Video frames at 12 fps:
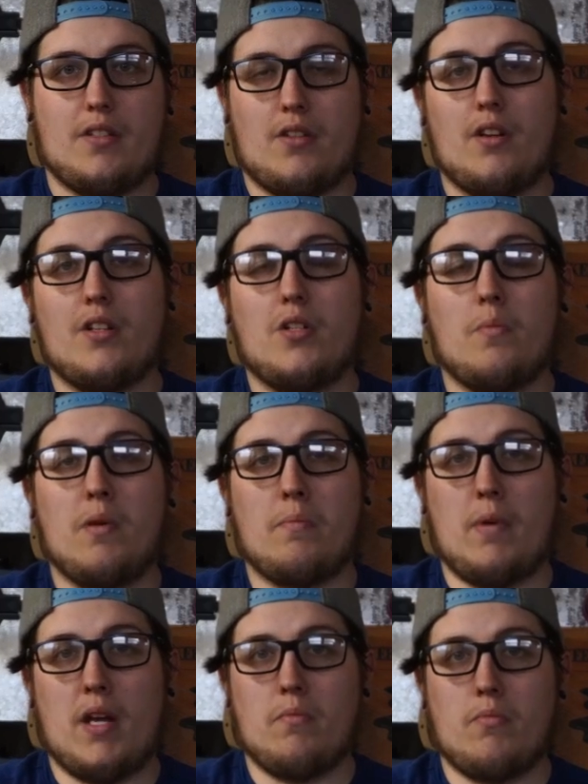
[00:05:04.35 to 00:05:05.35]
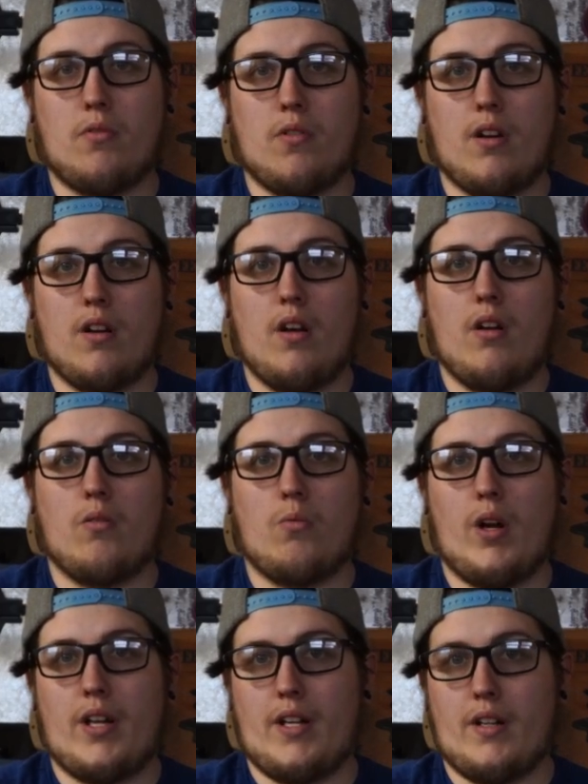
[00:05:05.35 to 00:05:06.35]
a 32-bit main board
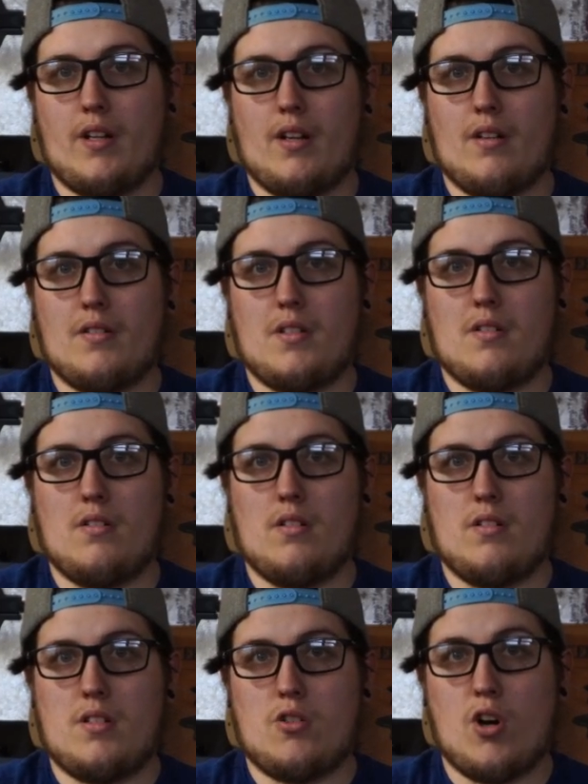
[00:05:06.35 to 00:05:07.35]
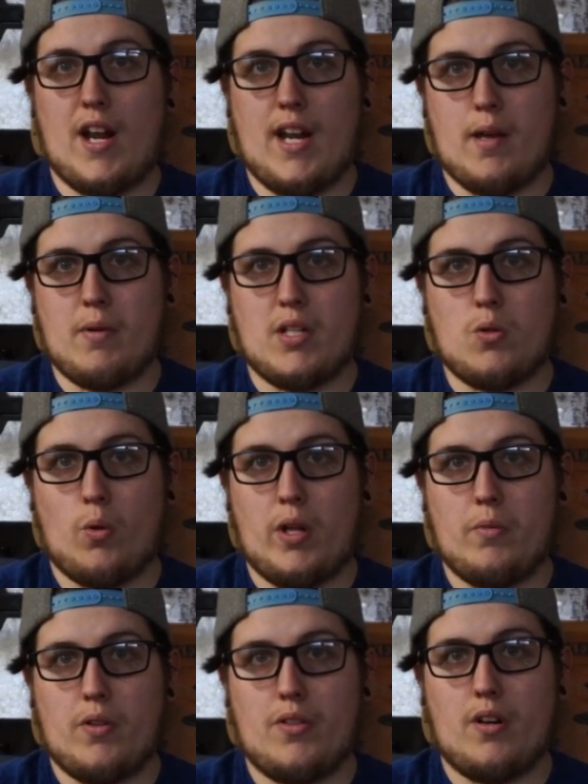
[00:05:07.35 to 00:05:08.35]
running Trinamic
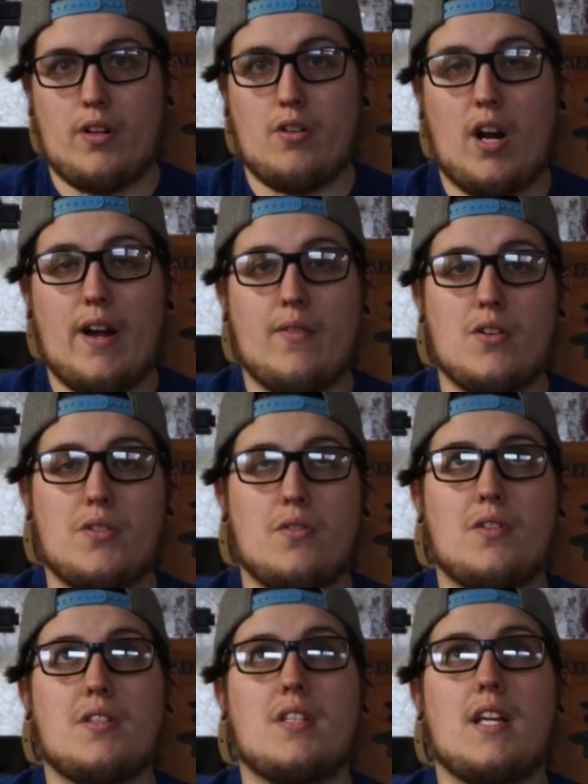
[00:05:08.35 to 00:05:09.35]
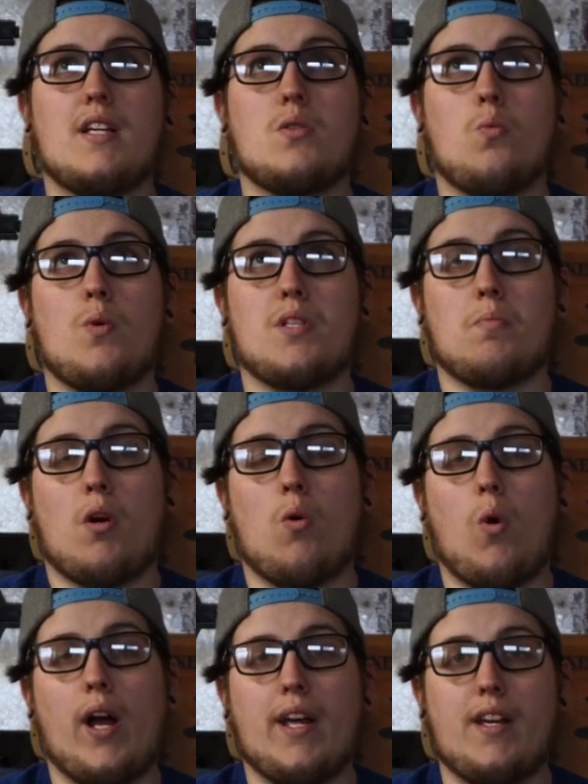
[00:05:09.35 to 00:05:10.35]
2130 drivers, so this thing is whisper
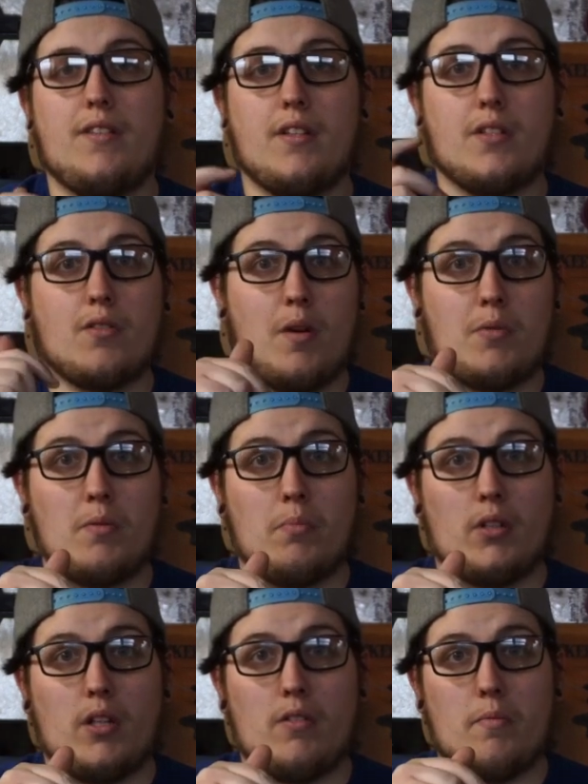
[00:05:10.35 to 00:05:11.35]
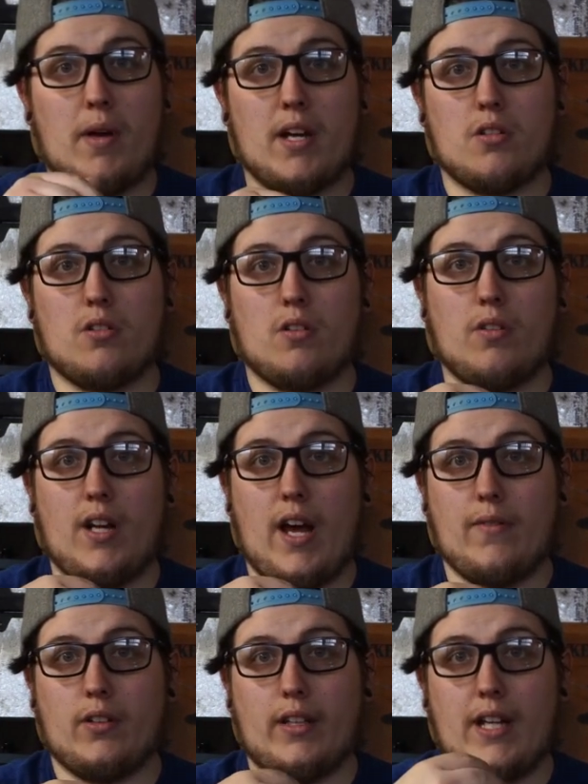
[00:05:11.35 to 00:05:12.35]
quiet. In the description below, I'm actually going to
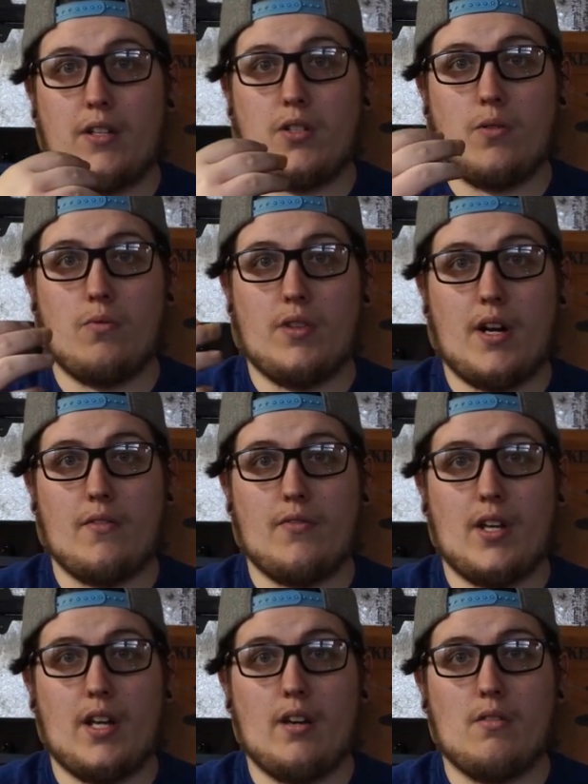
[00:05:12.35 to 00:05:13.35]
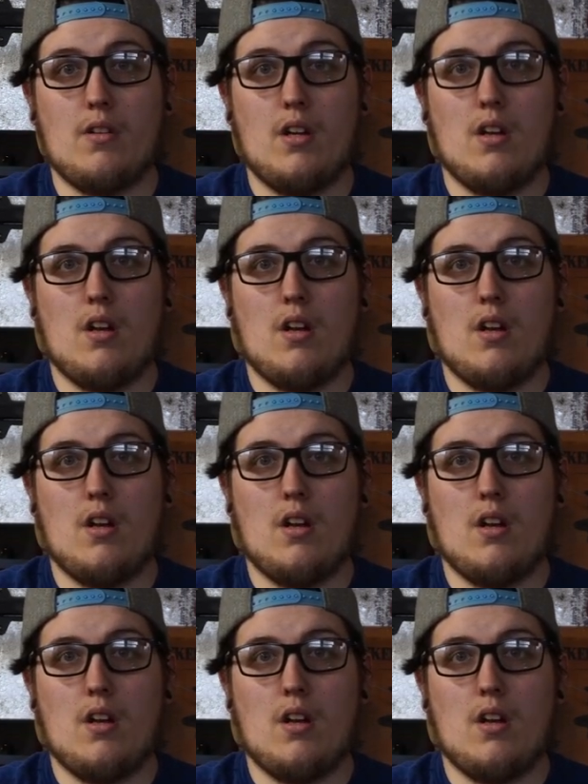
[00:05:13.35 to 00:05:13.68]
have a link to their video